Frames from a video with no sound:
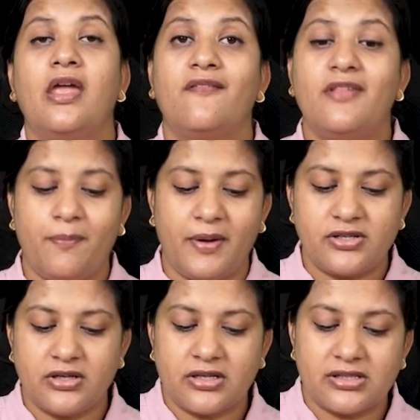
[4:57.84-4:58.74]
If the
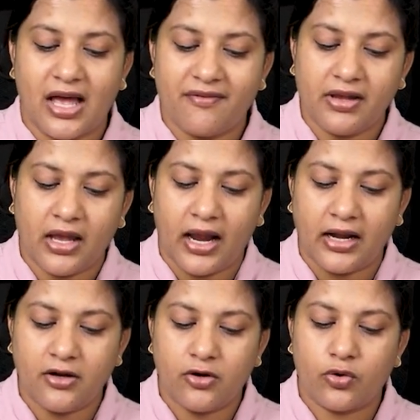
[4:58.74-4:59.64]
patient is having
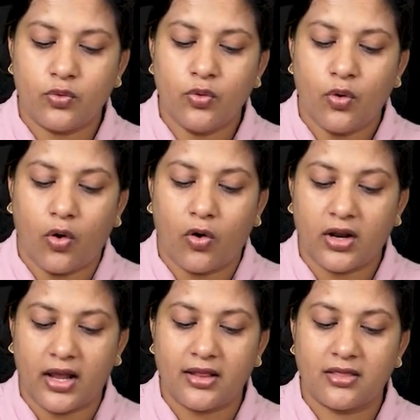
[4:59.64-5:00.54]
N two or
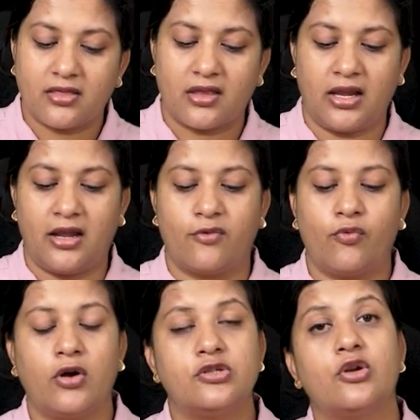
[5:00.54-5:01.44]
N three,
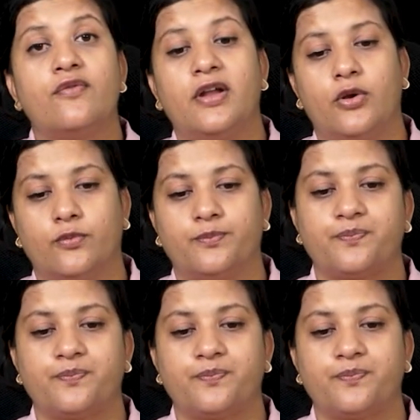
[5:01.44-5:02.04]
what should we do?